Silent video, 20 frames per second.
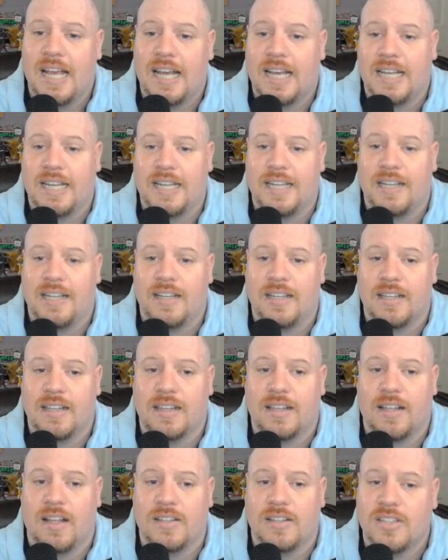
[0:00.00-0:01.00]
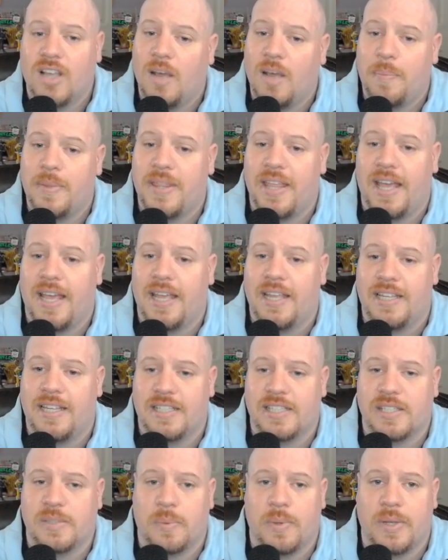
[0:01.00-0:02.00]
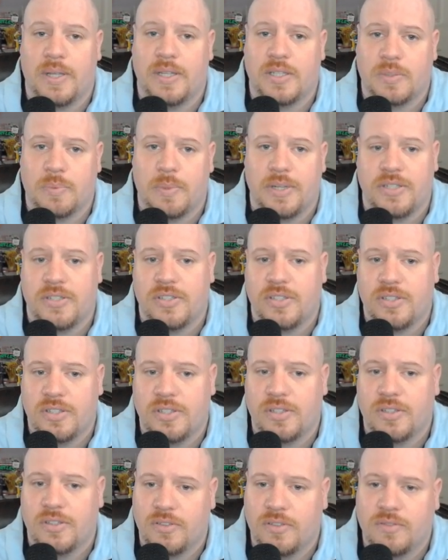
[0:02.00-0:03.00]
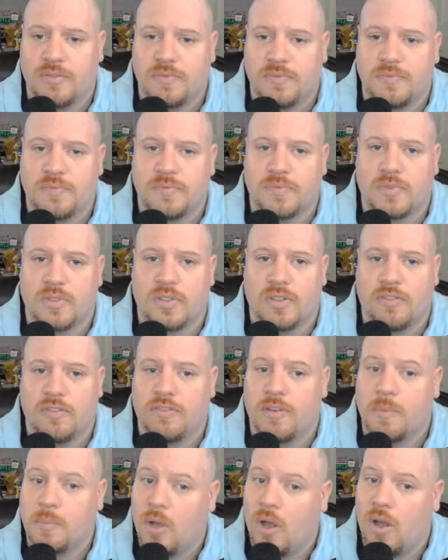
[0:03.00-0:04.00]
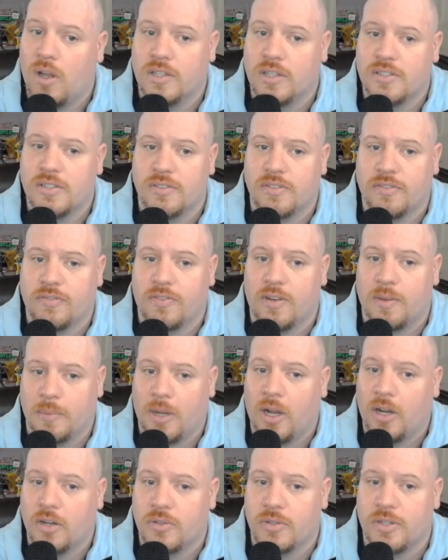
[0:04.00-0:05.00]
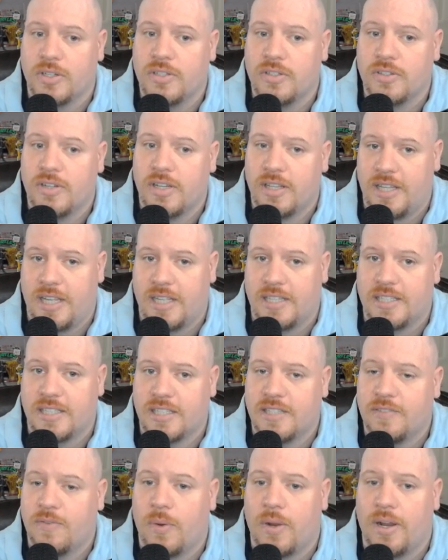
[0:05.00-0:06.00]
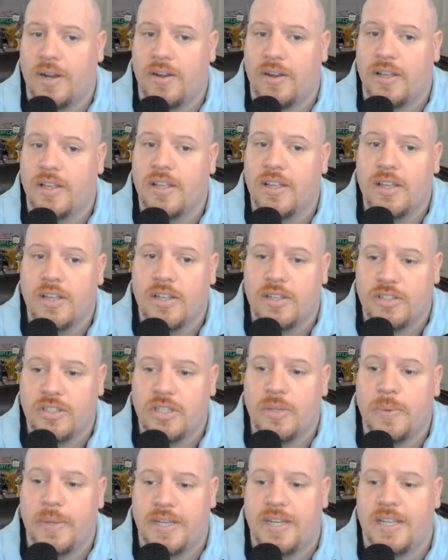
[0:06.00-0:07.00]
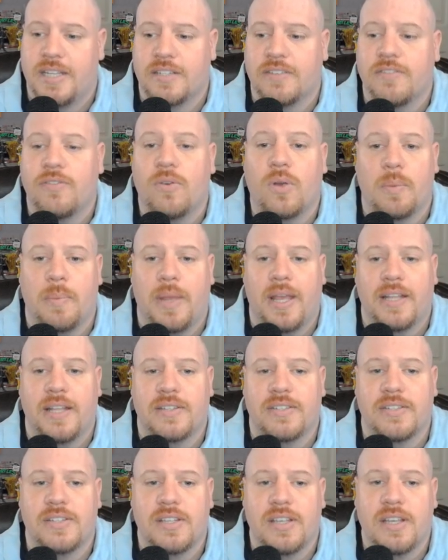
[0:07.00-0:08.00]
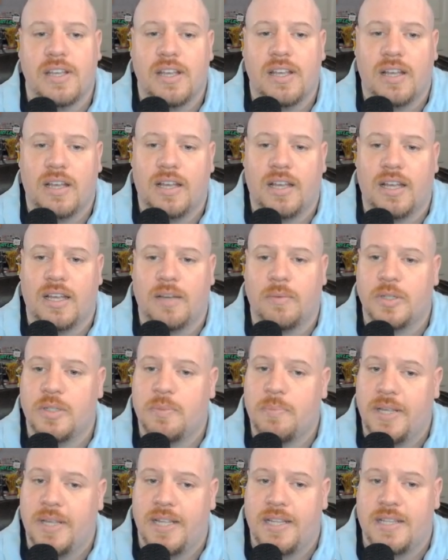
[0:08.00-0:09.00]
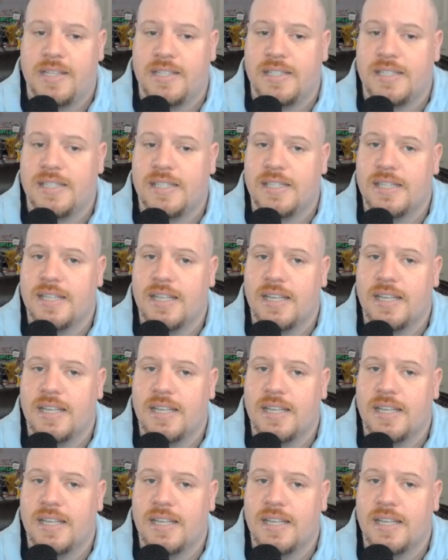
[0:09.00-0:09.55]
Uh, on top of that, it's what switched from consoles from cartridge in the N64 era to a disc format, which means